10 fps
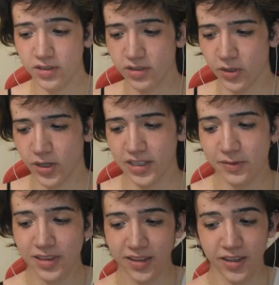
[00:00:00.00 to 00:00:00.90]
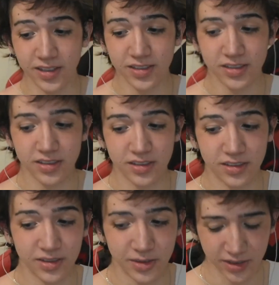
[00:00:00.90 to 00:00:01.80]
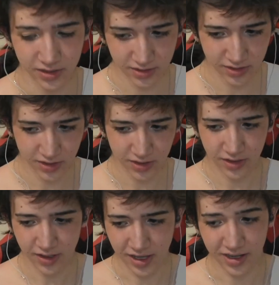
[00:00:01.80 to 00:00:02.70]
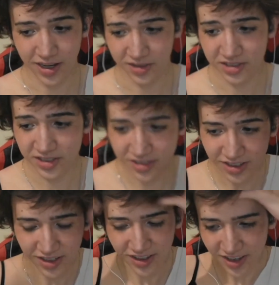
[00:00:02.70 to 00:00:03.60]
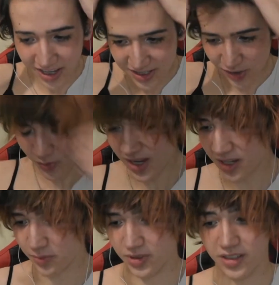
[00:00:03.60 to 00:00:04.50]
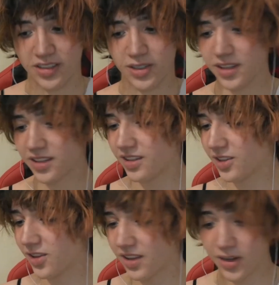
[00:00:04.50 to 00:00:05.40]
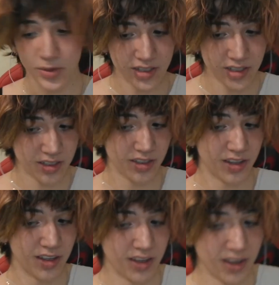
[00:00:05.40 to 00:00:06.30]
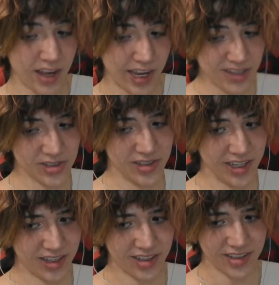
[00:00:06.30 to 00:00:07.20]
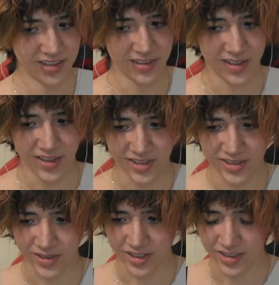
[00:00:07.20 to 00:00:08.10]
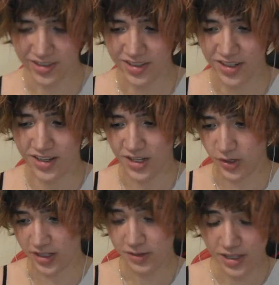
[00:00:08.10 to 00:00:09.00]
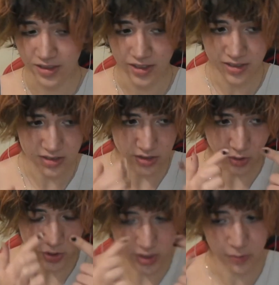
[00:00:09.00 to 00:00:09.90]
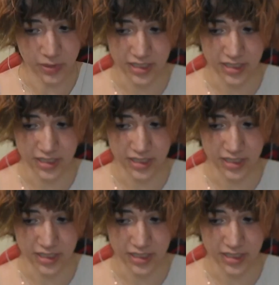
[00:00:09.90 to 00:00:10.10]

You can leave it like this, right? And again, this is its own makeup look. You look like really angel-like, like this, okay? You can leave it like this, or you can blend